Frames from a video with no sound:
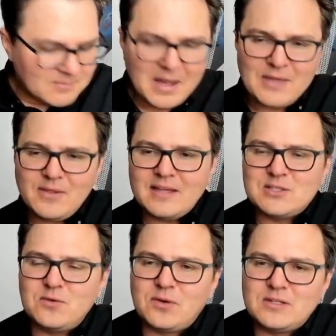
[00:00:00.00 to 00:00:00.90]
My
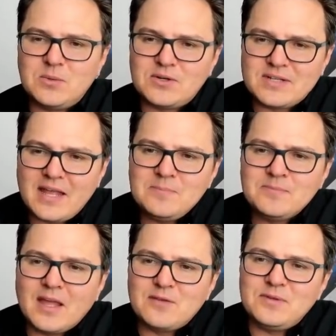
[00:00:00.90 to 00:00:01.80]
thoughts over on Twitter today,
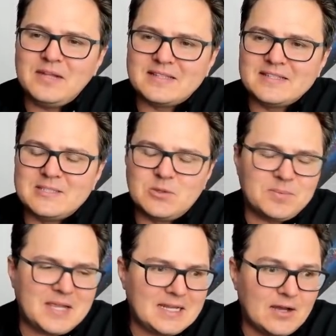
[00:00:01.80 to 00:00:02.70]
I feel like this is a
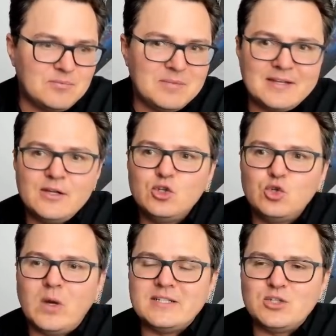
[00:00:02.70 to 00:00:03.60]
repeat of
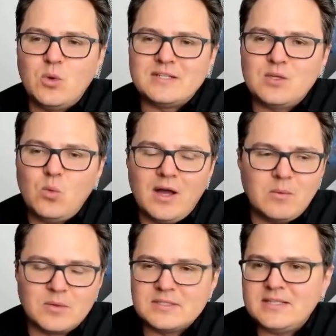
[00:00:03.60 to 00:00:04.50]
mid-2021, what
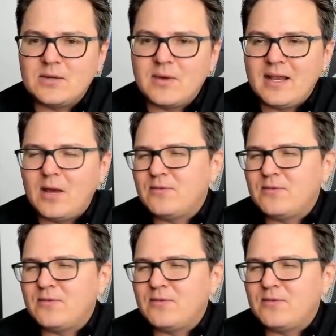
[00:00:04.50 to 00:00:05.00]
we're seeing right now.